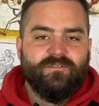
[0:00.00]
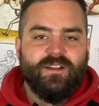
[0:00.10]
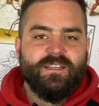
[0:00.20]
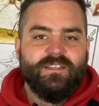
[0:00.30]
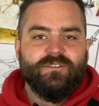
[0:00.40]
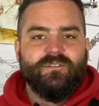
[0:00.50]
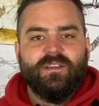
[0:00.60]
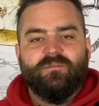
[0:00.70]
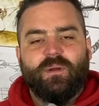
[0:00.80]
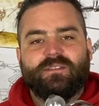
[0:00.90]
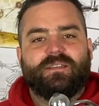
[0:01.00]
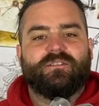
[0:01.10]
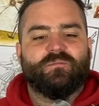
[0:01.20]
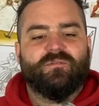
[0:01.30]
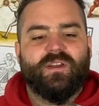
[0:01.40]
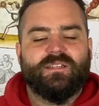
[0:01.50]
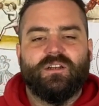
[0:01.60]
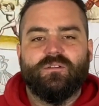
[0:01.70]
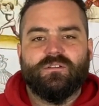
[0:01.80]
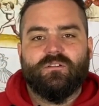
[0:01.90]
of funny, you think of basket hilts providing
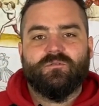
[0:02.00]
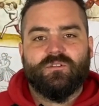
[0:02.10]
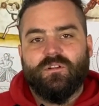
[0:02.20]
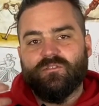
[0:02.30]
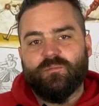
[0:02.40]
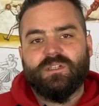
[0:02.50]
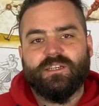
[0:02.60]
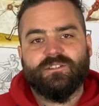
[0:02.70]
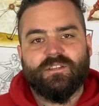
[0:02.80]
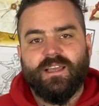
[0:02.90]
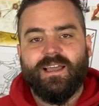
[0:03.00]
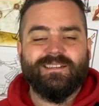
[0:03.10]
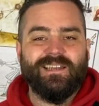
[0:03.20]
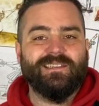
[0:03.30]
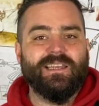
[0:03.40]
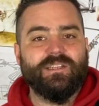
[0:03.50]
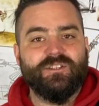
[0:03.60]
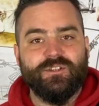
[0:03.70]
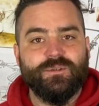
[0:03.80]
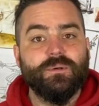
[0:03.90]
loads of protection to the hand, and they
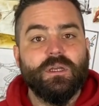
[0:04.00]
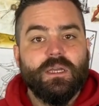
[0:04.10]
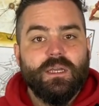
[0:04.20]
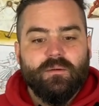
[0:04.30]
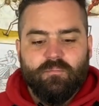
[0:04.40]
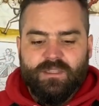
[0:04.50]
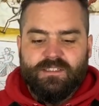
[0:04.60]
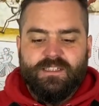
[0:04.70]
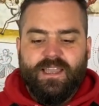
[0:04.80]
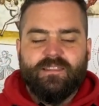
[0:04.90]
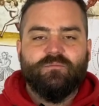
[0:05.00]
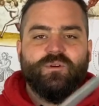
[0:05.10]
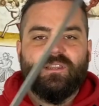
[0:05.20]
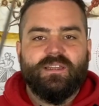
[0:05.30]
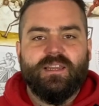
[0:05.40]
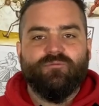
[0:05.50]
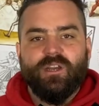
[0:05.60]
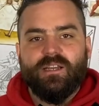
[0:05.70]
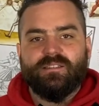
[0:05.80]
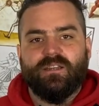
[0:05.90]
do, but to get them within a
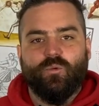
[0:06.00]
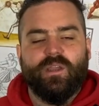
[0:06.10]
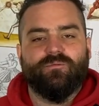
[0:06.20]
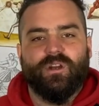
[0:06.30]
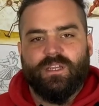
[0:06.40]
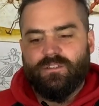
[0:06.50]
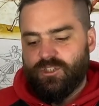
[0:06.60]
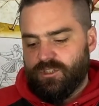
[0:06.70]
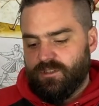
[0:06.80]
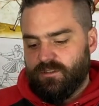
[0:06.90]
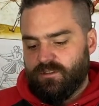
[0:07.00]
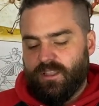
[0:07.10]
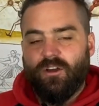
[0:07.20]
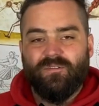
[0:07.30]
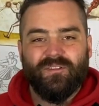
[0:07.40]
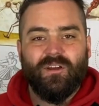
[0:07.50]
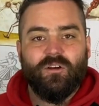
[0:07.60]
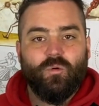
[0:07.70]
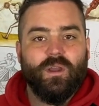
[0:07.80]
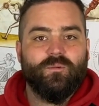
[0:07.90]
realistic weight range, they often are
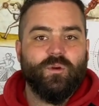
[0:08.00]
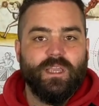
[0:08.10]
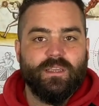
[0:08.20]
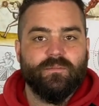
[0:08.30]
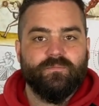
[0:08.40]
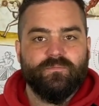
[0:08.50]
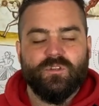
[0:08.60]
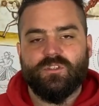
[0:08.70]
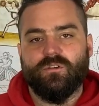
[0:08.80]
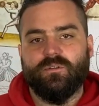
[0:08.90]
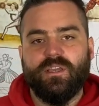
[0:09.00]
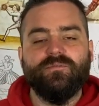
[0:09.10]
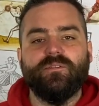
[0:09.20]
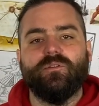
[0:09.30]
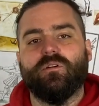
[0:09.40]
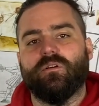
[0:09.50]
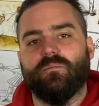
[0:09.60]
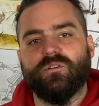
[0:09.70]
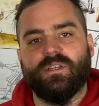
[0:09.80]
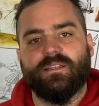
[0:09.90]
quite weak. So even if you look at
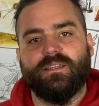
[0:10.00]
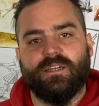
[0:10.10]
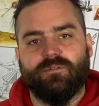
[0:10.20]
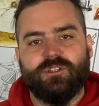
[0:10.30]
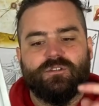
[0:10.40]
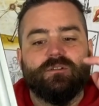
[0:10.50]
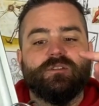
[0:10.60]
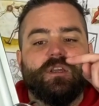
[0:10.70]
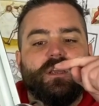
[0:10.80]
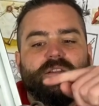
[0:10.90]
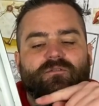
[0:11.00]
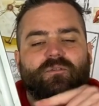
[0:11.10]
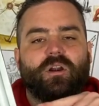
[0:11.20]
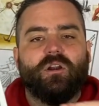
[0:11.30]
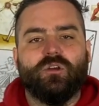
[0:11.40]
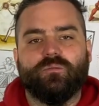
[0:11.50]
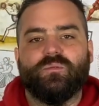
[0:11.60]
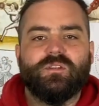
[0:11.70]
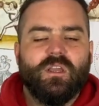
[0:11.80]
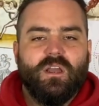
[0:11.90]
most antique originals, the front
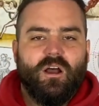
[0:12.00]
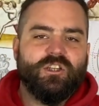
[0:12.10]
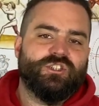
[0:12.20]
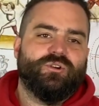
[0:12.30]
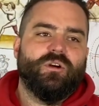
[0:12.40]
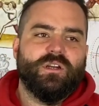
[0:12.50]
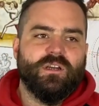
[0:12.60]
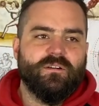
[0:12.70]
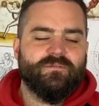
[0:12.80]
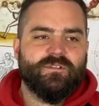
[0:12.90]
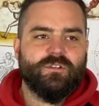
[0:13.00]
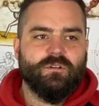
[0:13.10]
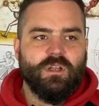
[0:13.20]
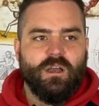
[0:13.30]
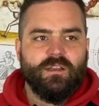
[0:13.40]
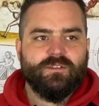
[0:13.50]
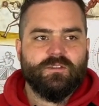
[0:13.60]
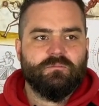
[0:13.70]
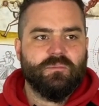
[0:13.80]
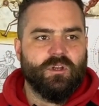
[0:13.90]
loops are strong enough to
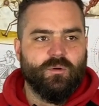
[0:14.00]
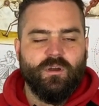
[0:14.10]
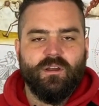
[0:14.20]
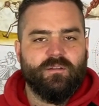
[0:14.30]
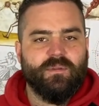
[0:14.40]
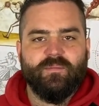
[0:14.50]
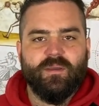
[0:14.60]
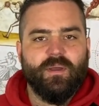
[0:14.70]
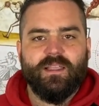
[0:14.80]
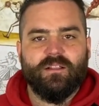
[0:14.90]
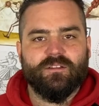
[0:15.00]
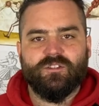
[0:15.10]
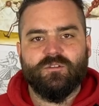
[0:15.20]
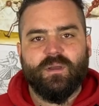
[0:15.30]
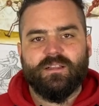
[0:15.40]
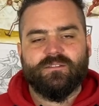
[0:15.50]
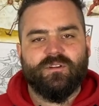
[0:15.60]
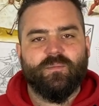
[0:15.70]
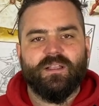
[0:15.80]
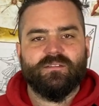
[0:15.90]
last, maybe a battle or two battles,
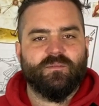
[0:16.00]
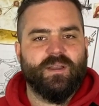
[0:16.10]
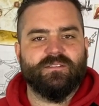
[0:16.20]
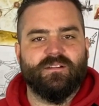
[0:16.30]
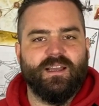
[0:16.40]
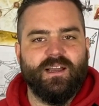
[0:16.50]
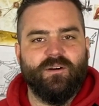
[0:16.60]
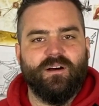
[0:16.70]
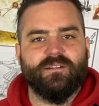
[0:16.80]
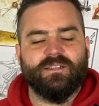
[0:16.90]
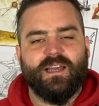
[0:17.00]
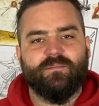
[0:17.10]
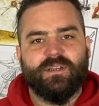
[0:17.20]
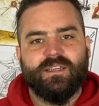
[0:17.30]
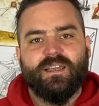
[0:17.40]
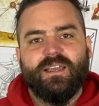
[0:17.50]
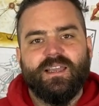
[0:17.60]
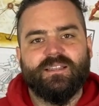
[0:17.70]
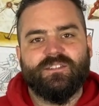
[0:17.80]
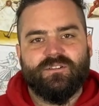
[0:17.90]
three battles, depending on how hard and how many
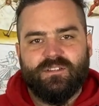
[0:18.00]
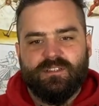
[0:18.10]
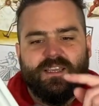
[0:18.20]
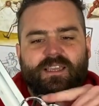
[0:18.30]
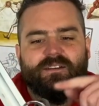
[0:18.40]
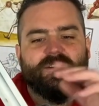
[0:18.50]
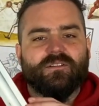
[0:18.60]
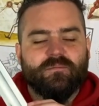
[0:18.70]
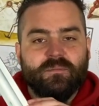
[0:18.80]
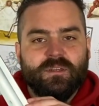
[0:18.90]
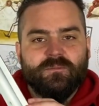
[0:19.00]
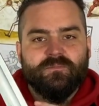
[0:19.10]
hits you're taking on them.